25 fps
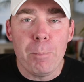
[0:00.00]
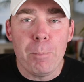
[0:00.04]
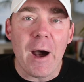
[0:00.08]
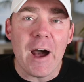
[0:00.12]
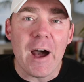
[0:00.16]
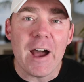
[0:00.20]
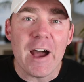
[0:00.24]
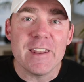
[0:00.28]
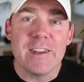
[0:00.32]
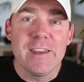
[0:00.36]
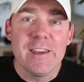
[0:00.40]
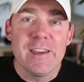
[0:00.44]

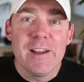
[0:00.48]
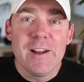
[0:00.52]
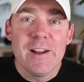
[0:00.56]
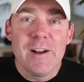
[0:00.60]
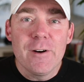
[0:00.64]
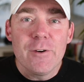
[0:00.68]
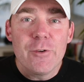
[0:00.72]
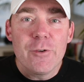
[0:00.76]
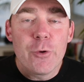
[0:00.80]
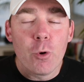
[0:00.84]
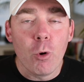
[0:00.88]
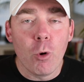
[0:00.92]
But
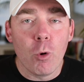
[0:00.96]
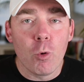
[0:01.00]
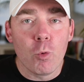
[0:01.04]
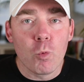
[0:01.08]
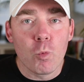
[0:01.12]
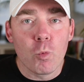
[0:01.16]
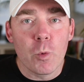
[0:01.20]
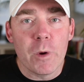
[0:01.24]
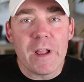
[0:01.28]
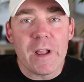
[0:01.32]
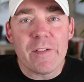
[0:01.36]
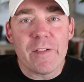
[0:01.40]
there are
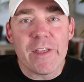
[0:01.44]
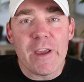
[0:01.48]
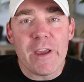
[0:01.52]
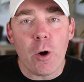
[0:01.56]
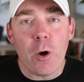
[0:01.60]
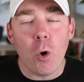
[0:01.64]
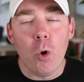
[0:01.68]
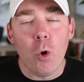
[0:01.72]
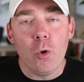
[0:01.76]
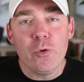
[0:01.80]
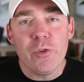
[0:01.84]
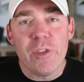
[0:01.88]
really
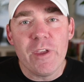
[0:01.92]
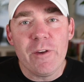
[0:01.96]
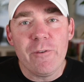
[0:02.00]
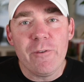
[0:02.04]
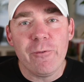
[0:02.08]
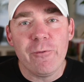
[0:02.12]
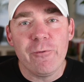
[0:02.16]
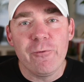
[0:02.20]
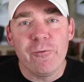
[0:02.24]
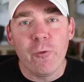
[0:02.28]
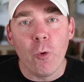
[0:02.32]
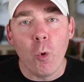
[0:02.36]
only
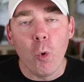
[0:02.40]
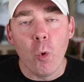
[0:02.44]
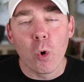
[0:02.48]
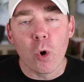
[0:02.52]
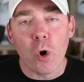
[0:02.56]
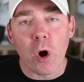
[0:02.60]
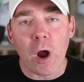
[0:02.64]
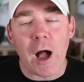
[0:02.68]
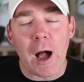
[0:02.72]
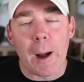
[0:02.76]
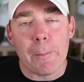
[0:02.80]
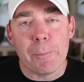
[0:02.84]

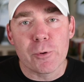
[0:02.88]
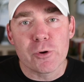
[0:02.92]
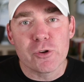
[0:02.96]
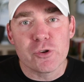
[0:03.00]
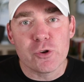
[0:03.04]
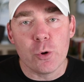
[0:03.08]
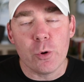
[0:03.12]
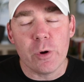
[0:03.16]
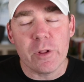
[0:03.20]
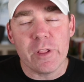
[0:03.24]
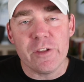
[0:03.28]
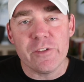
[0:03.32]
four
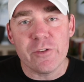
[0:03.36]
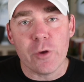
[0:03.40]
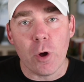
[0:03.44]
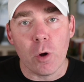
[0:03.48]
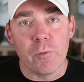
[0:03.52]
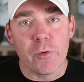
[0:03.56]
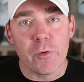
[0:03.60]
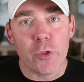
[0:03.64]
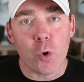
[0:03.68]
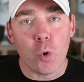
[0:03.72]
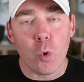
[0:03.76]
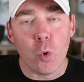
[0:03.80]
opportunities
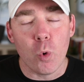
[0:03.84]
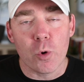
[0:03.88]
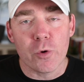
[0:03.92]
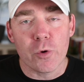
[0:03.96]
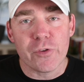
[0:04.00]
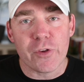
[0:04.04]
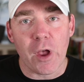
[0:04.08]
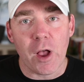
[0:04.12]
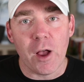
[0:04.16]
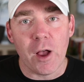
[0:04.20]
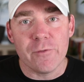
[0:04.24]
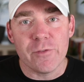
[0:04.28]
over the
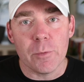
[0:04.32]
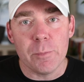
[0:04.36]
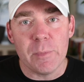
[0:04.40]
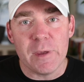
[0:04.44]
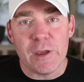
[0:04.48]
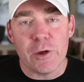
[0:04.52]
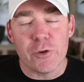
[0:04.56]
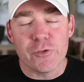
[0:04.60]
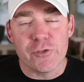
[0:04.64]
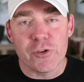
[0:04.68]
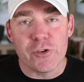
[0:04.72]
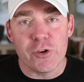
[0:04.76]
course of the
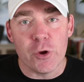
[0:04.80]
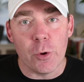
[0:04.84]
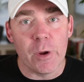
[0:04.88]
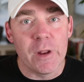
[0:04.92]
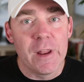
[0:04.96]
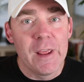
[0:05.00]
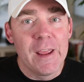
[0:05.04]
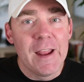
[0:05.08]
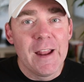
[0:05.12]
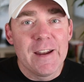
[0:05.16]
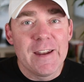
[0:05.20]
meal to do it.